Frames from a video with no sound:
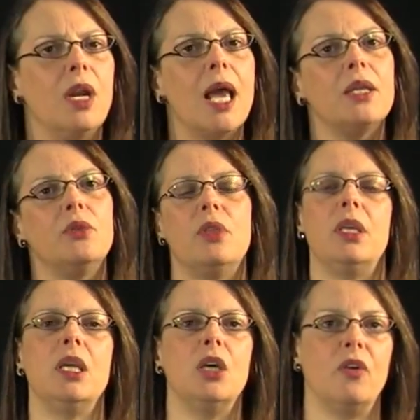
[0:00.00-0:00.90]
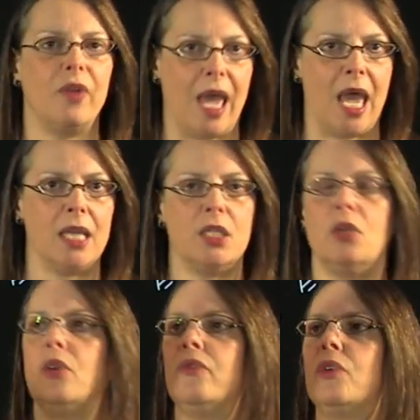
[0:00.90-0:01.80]
you like to think of x
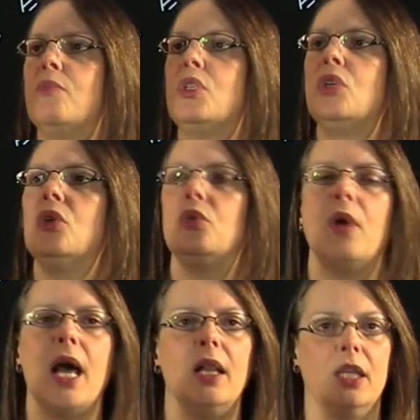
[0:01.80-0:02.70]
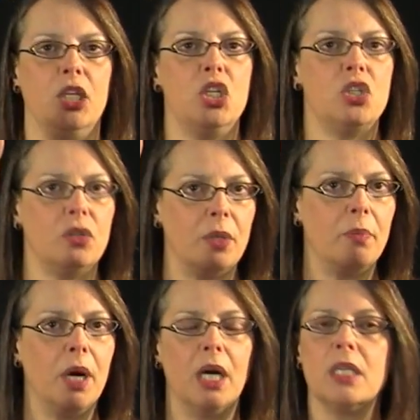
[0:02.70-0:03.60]
going from 0 to L in each of the
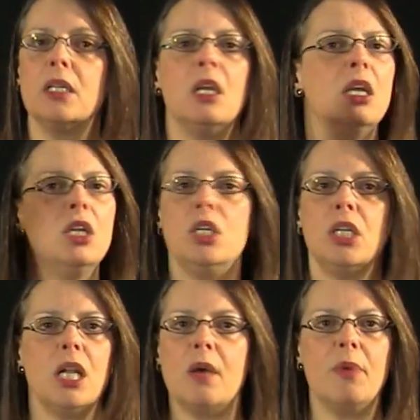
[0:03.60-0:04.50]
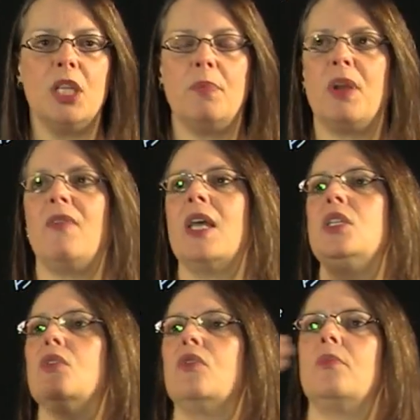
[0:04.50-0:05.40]
bars, nobody
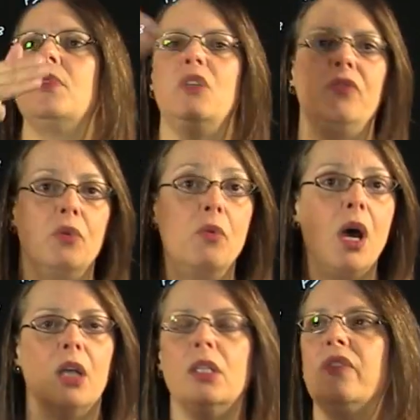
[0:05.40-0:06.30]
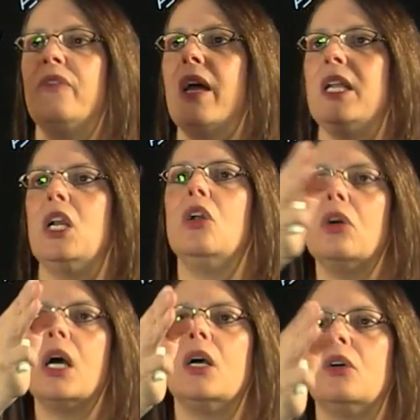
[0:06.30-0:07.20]
prevents you from, if you want, defining
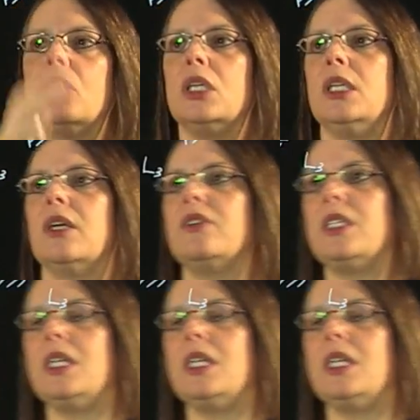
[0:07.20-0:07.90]
local coordinate